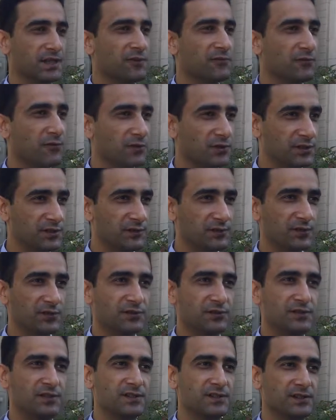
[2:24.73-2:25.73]
and for
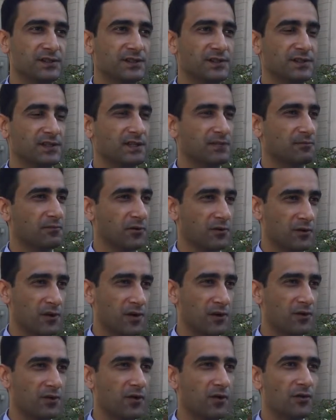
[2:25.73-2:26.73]
different reasons. In
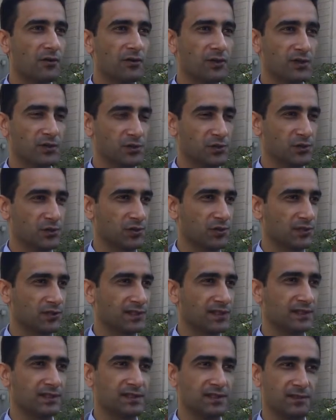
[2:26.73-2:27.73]
Morocco, in
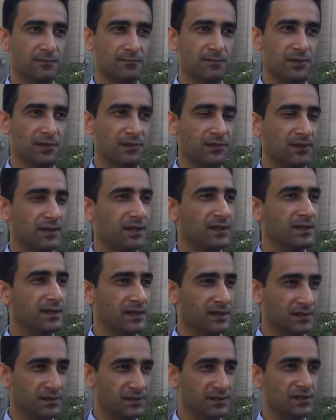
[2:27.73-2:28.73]
Jordan, in Bahrain,
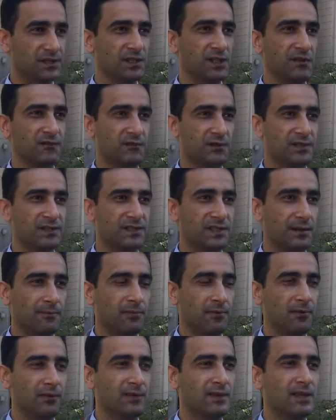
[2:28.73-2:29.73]
and in Syria, for
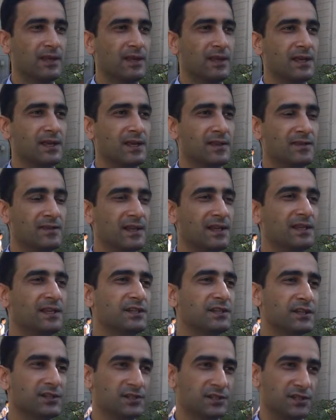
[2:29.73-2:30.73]
example, the
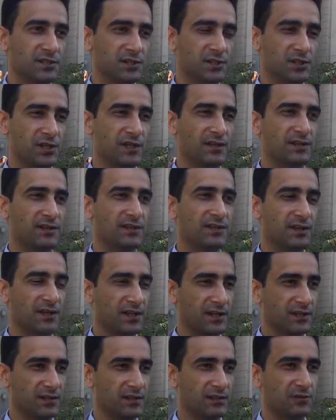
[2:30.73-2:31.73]
leaders initiated the
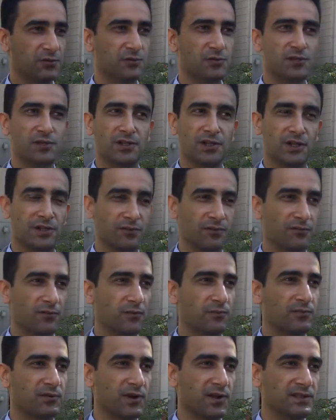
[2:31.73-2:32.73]
constitutional
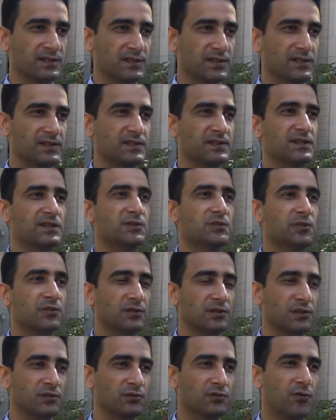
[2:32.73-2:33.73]
reform process in
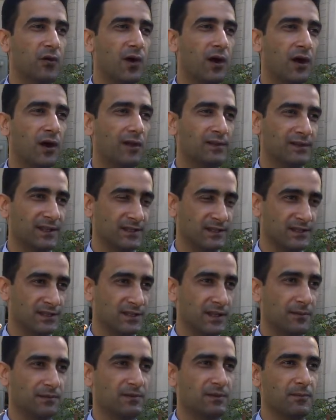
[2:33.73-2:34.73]
order to halt and
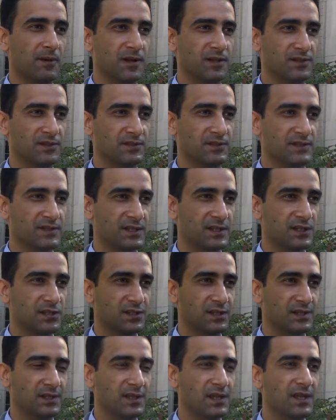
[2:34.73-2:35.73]
stop
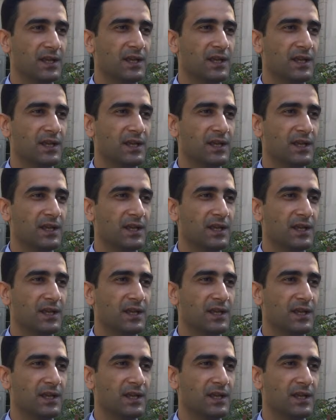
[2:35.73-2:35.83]
democratization.